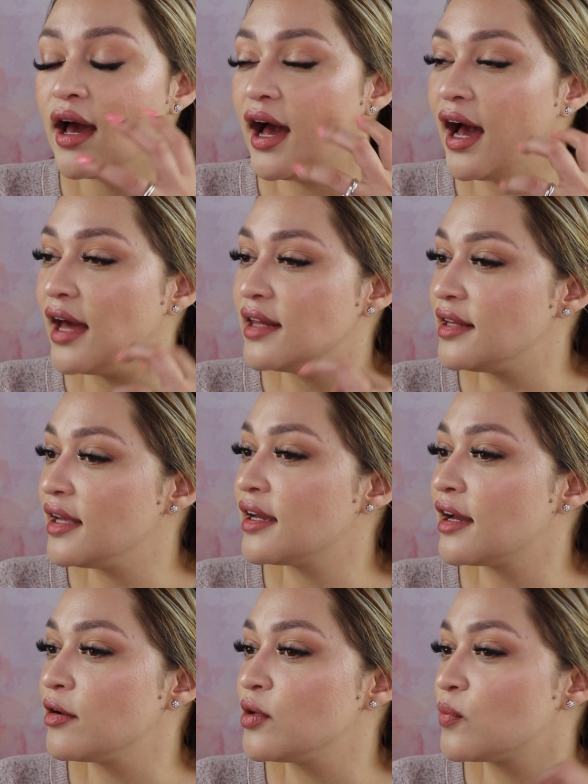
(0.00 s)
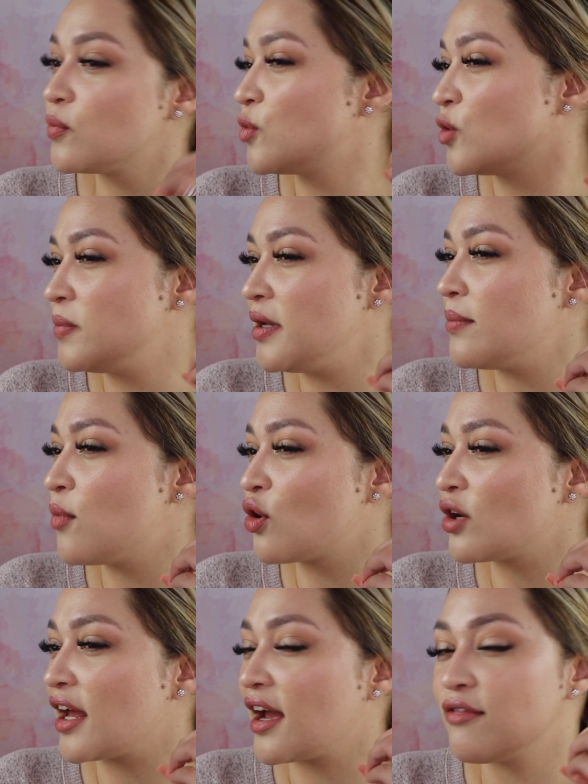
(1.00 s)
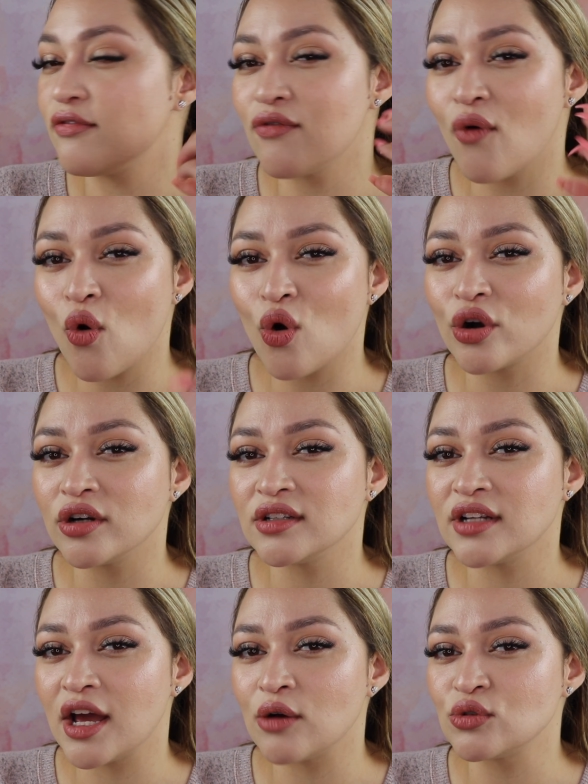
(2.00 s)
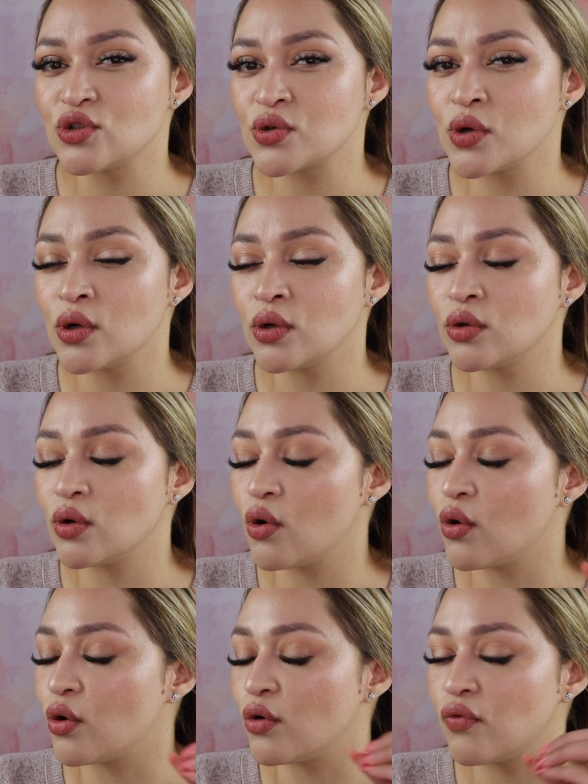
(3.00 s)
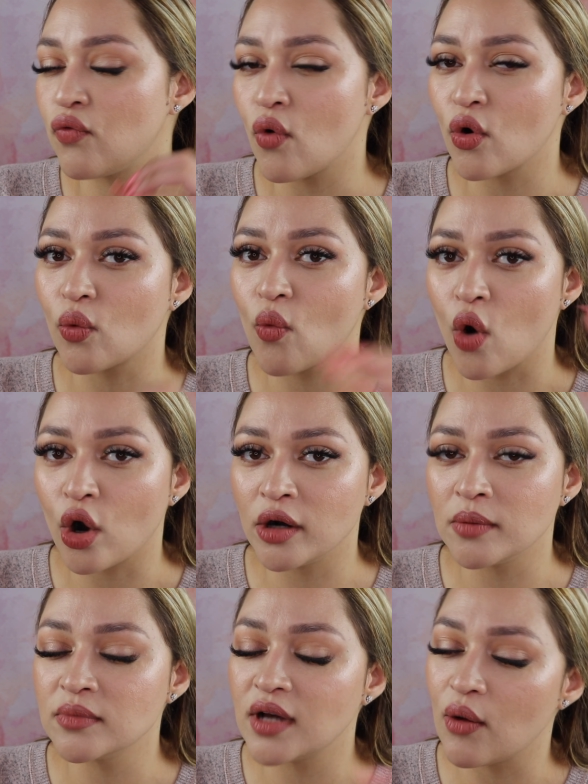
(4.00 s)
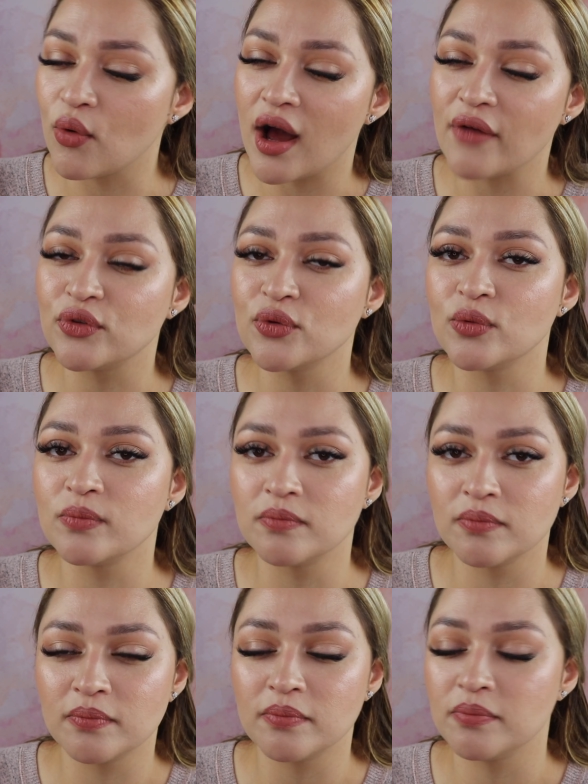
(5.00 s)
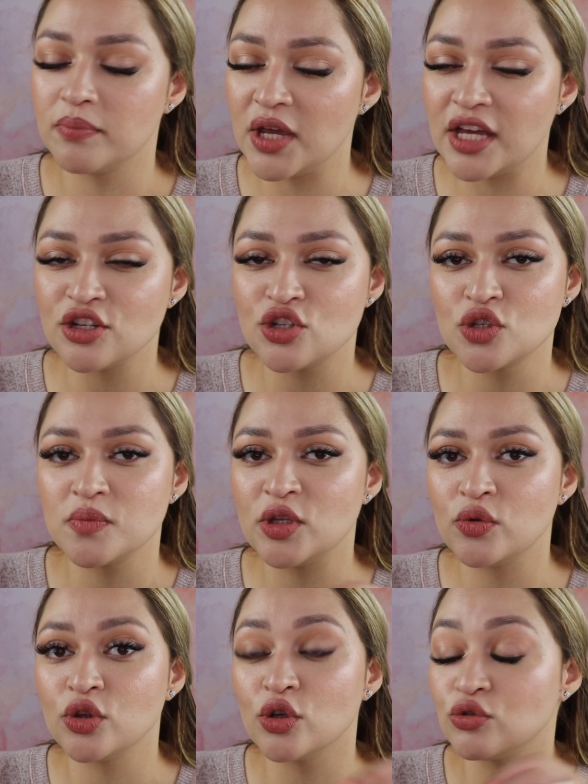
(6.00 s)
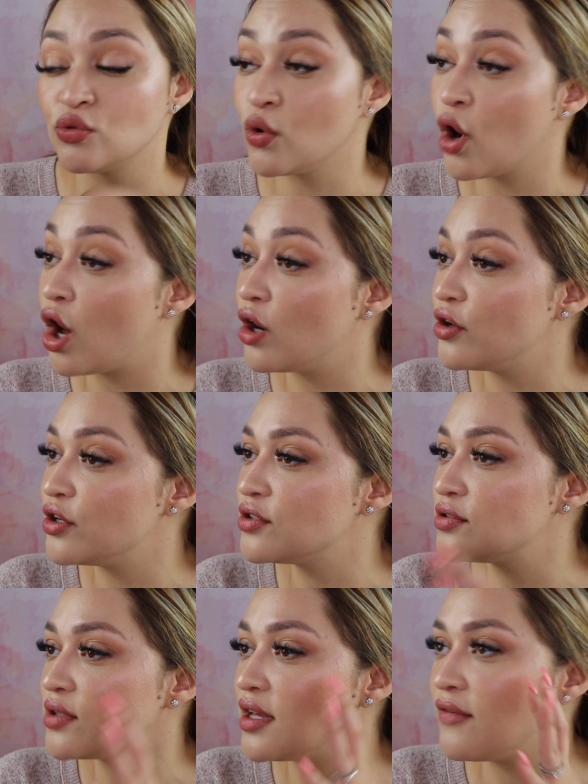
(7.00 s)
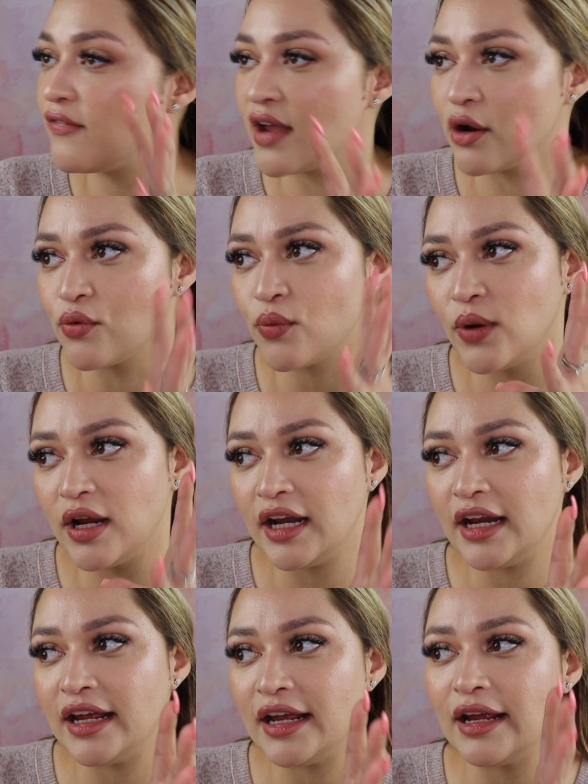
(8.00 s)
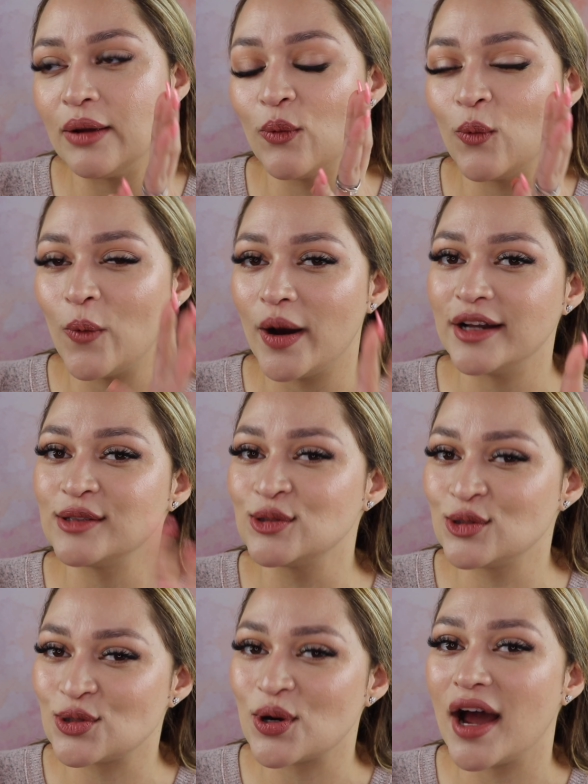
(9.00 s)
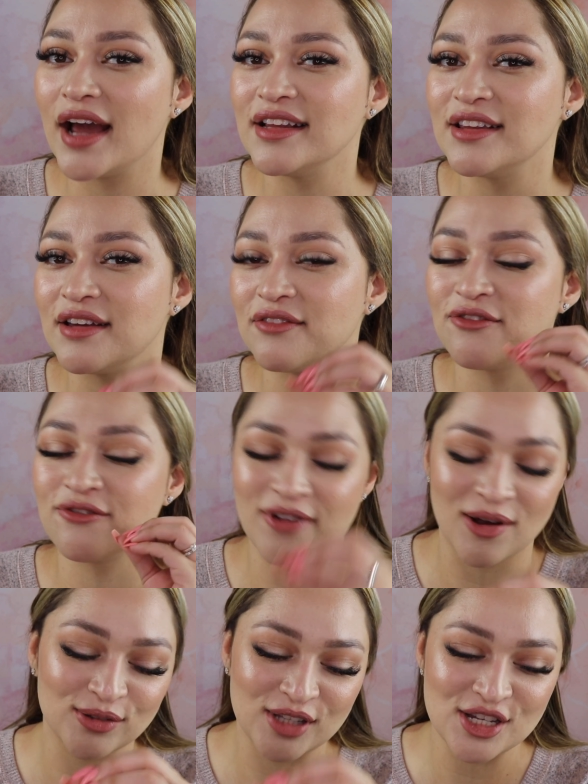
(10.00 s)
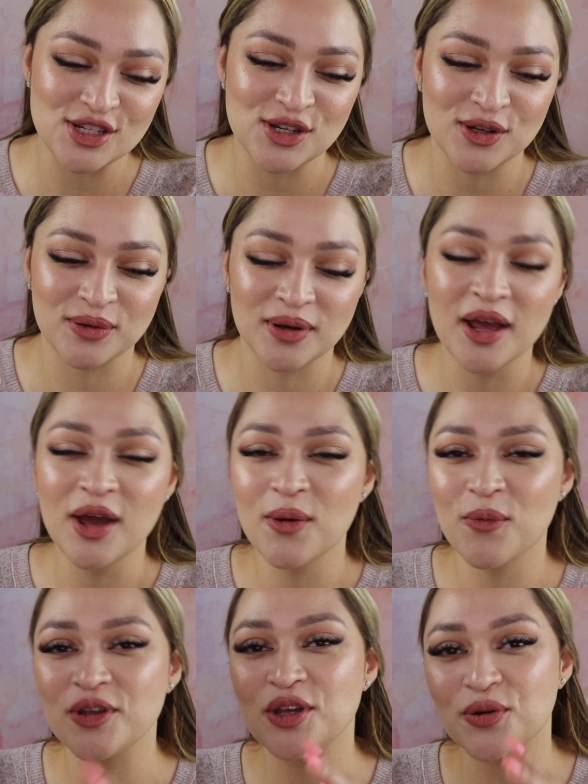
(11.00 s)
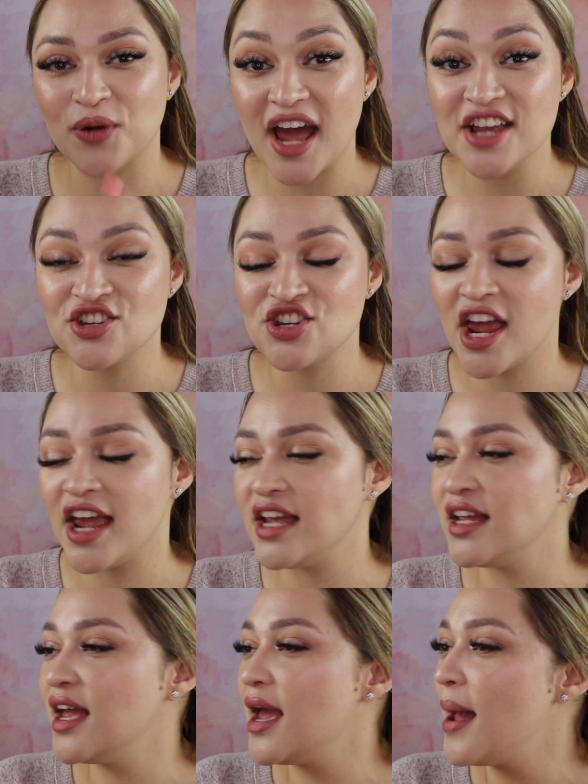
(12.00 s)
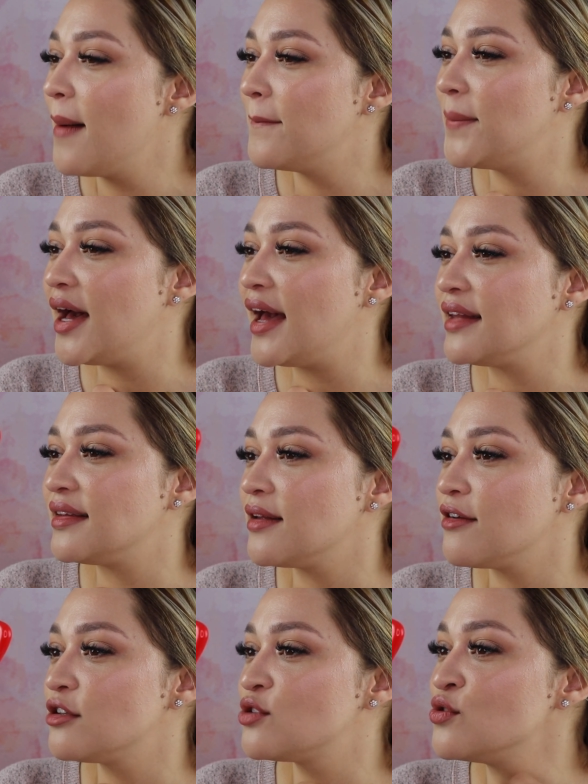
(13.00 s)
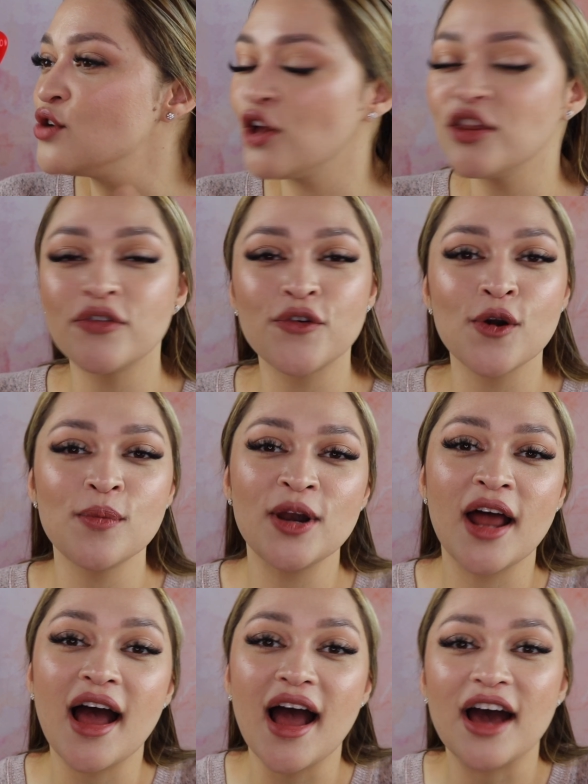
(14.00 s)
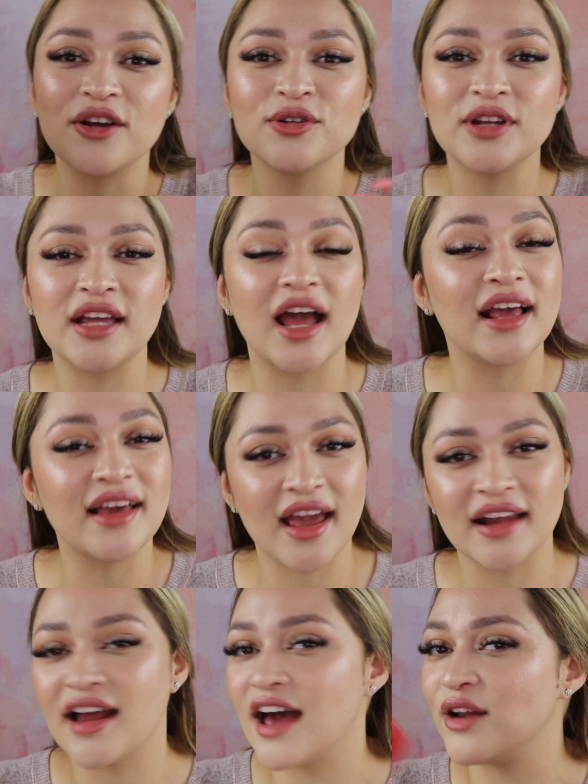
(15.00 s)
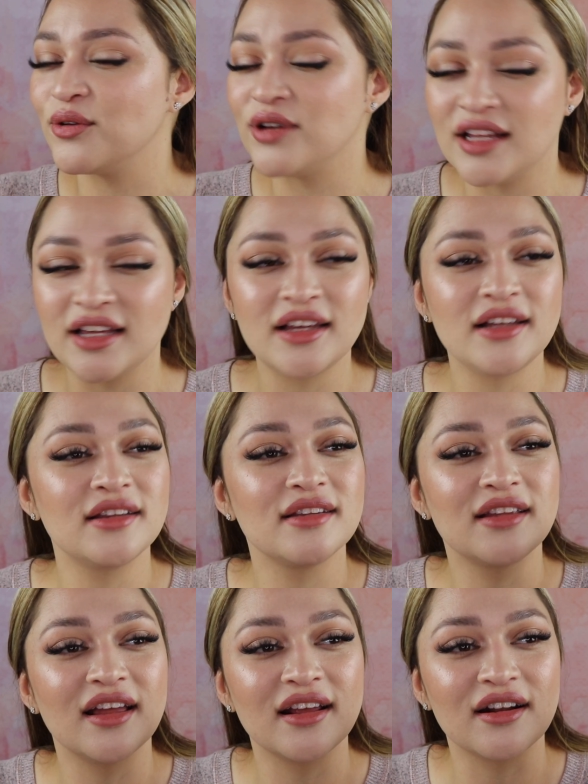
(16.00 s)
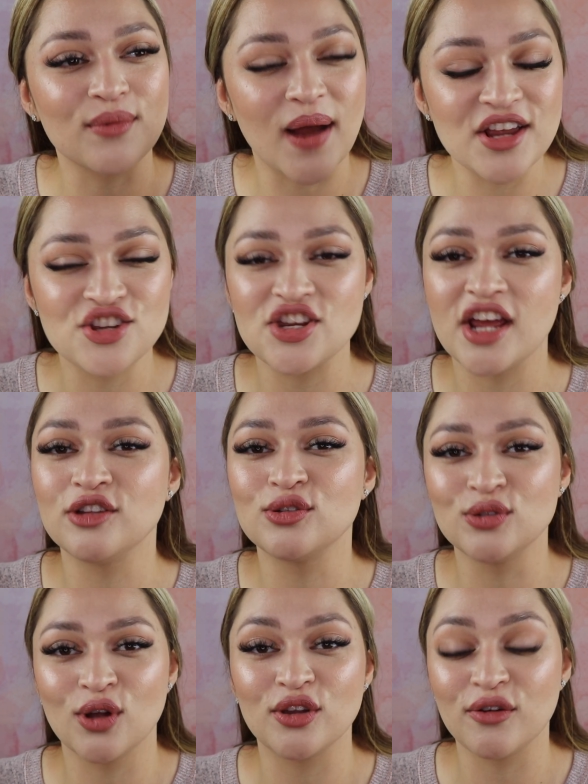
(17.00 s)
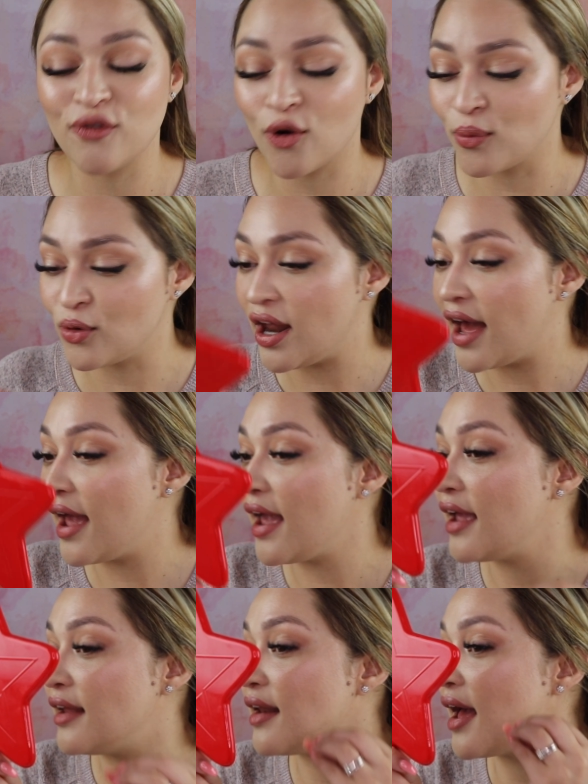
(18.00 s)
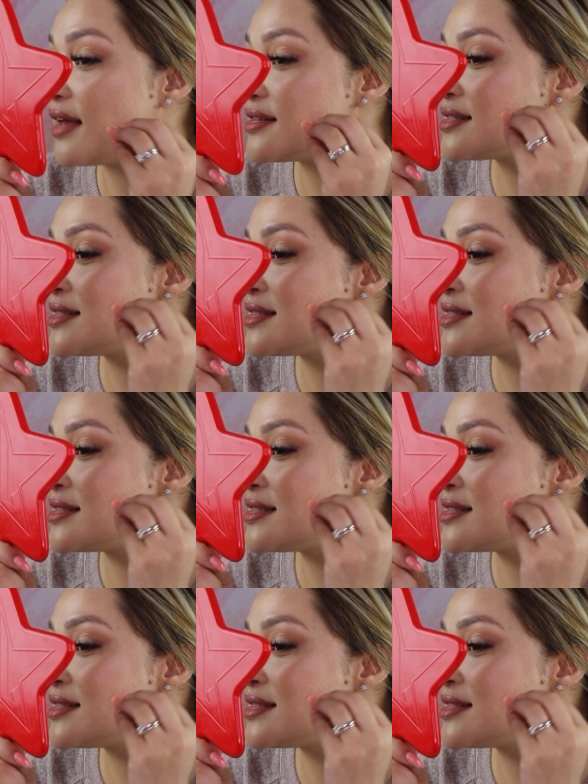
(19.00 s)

I think I will be more like a 4 neutral or 4 warm. I will have to pick and choose between those 2 colors if I really wanted to try the foundation with the right shade. But to know the formula, I don't need the right shade to know the formula. And as